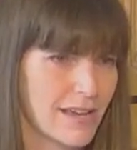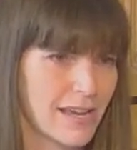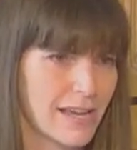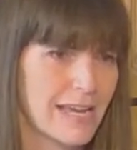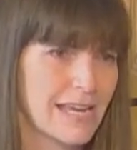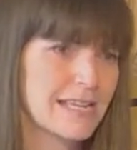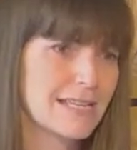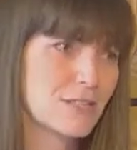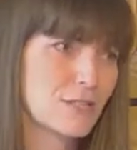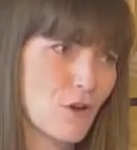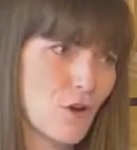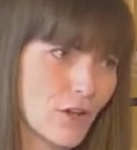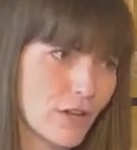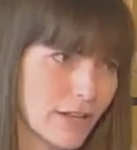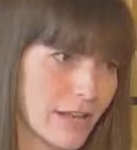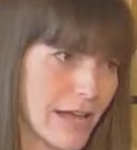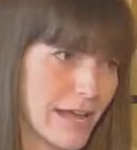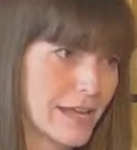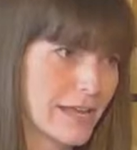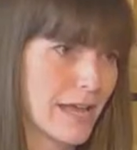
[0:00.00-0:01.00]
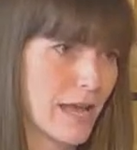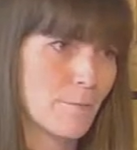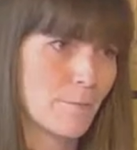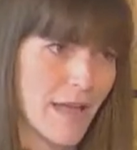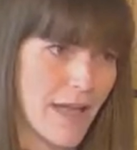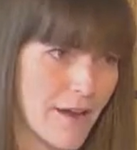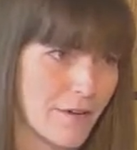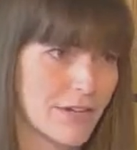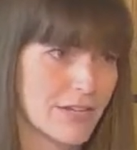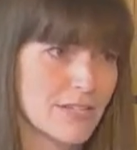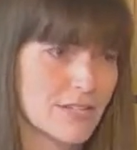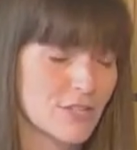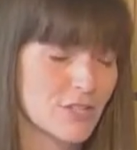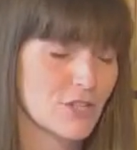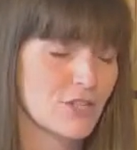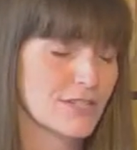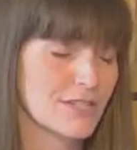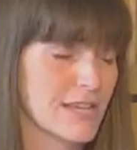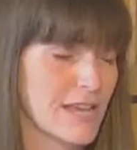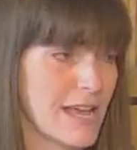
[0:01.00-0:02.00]
He's not like a parent
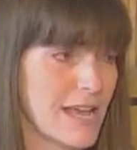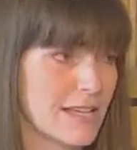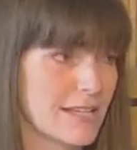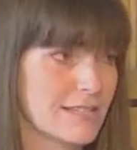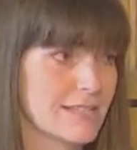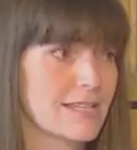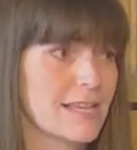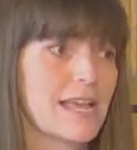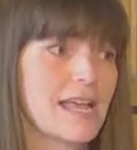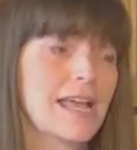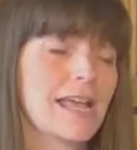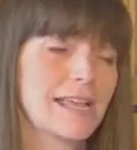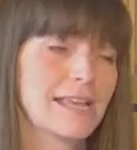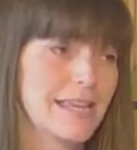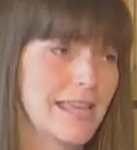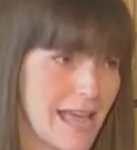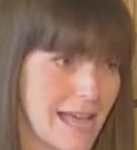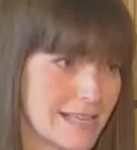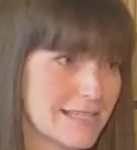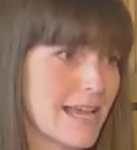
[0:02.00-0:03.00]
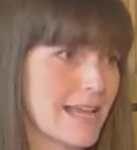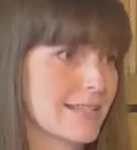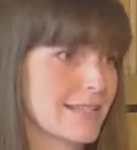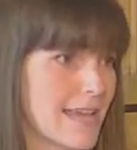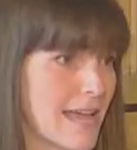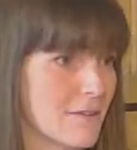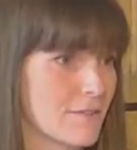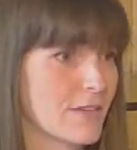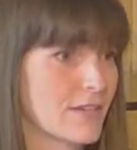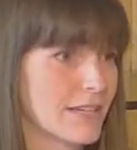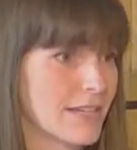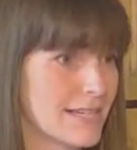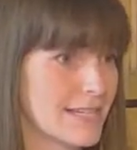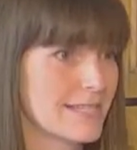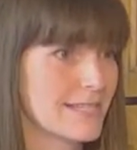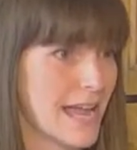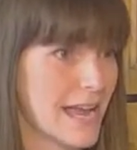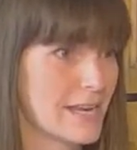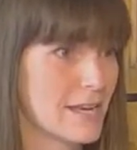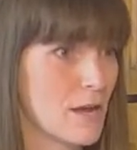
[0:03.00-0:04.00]
who says, yes, I'll definitely
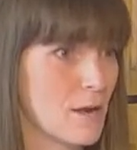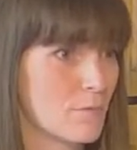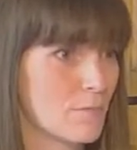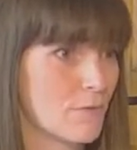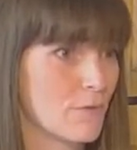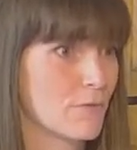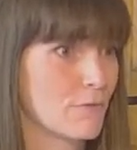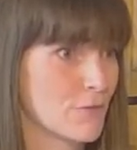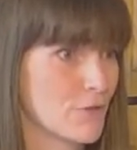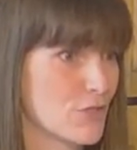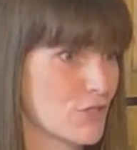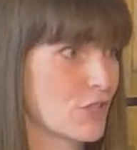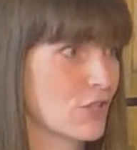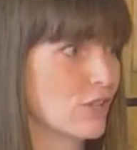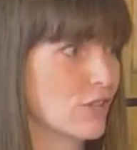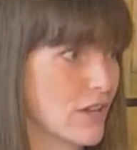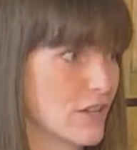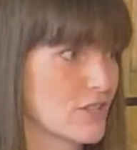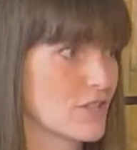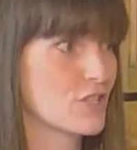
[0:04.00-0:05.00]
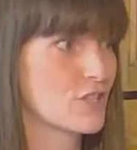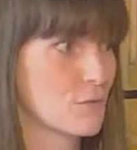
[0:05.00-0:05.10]
sign up for school lunch